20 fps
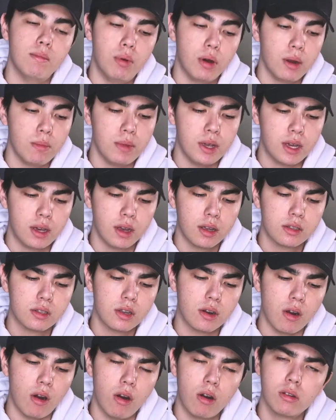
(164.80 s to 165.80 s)
but because
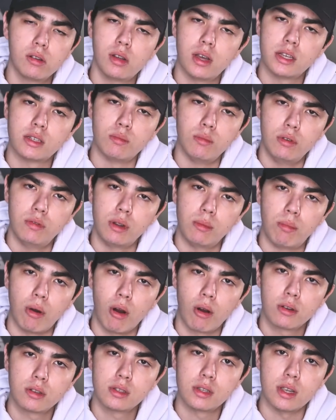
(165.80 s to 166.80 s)
there are less moving
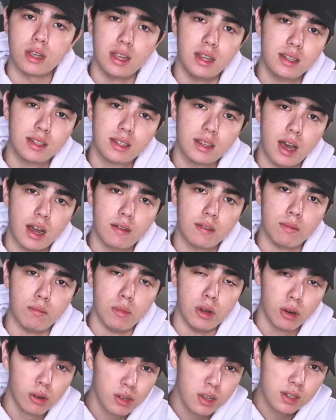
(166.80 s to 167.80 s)
parts inside of a
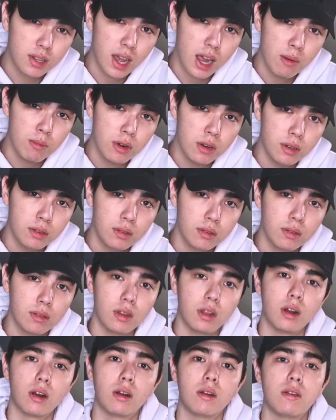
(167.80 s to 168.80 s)
mirrorless camera,
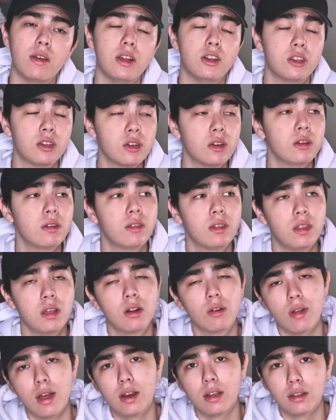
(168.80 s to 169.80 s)
it should
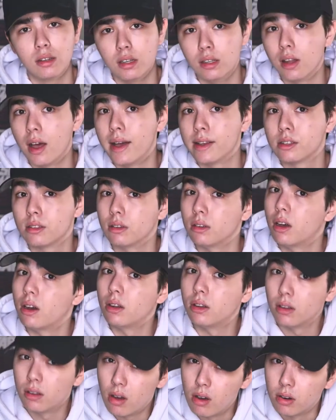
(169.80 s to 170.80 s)
theoretically last a
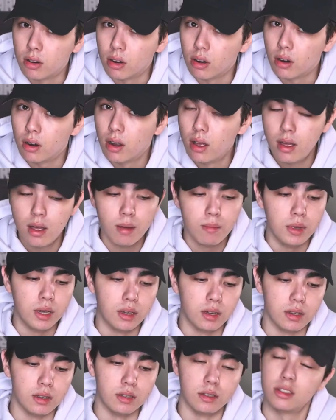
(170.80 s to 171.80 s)
lot longer.
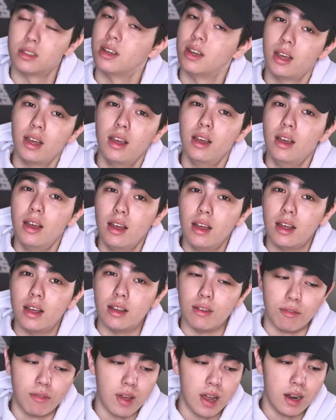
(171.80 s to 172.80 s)
Because
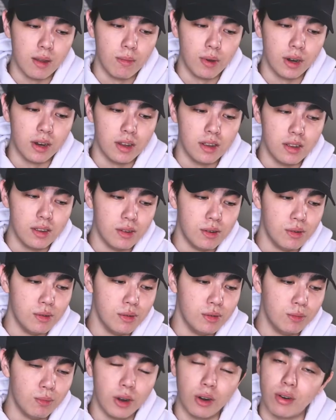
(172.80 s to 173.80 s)
if anybody
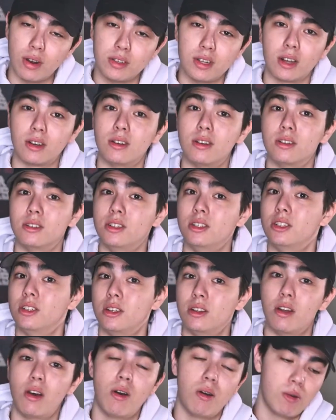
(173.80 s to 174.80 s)
who's been around technology
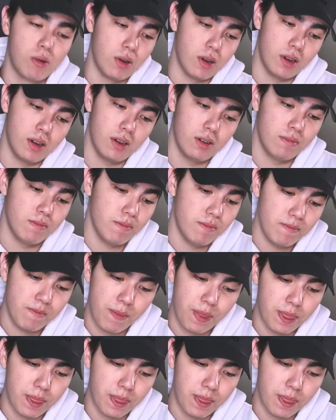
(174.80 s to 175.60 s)
should know,